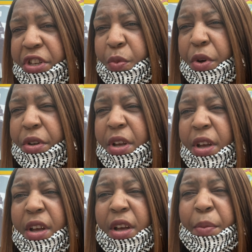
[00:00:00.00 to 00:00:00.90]
you want.
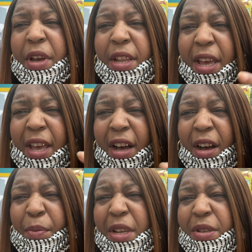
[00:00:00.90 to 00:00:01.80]
But in here, I
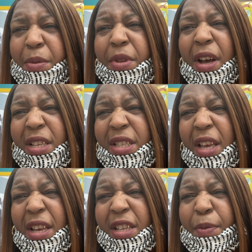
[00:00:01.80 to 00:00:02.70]
mean, there's some nice
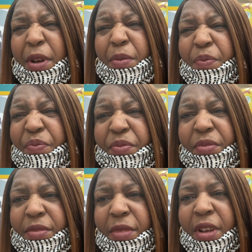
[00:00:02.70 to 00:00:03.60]
things, but
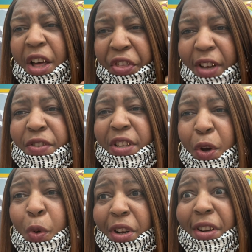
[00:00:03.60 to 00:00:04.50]
I think I've seen it
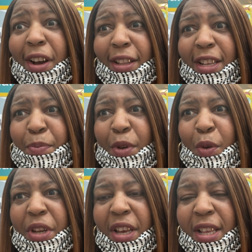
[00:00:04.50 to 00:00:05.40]
all online. That's probably
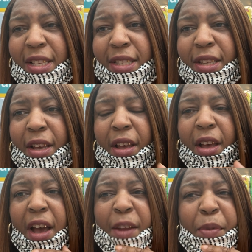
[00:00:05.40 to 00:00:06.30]
what it is,
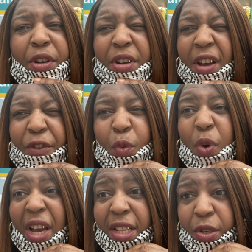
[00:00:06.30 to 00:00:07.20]
and I've been online for
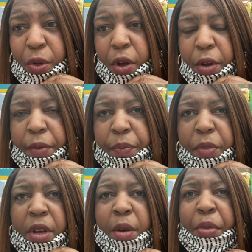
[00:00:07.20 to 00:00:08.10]
way too long.
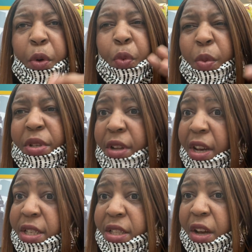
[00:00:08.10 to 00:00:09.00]
But what was
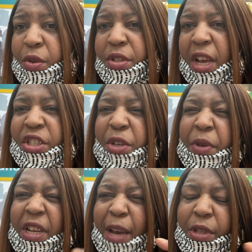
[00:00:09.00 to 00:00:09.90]
nice though is actually
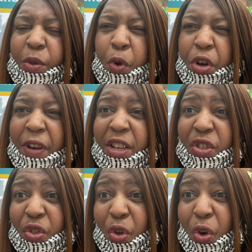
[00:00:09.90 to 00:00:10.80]
being able to walk around the
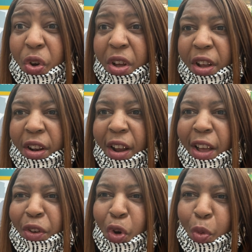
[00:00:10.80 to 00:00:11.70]
store
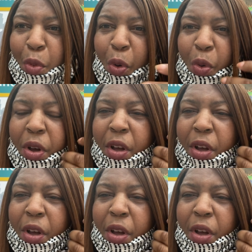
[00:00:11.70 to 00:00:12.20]
like normal,